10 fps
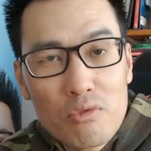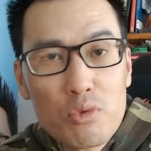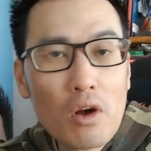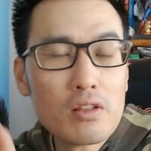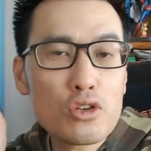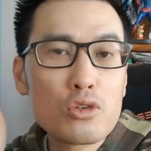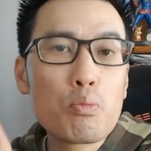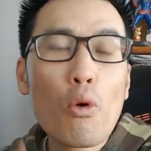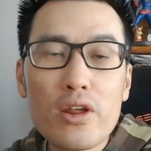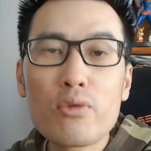We've got the
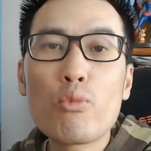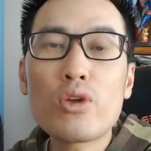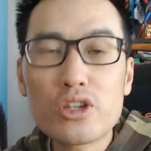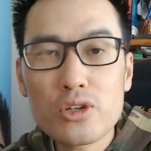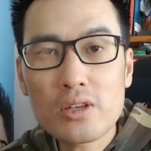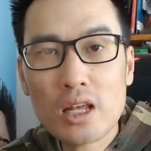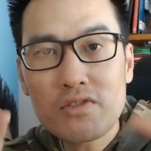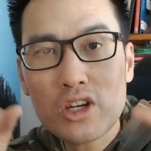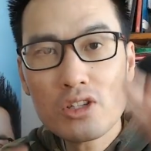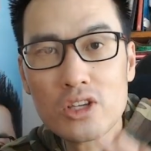sporting riches that have
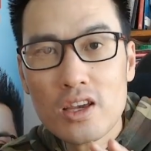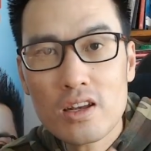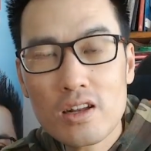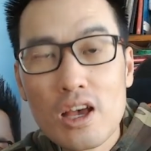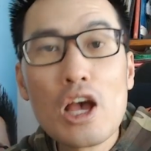just hit.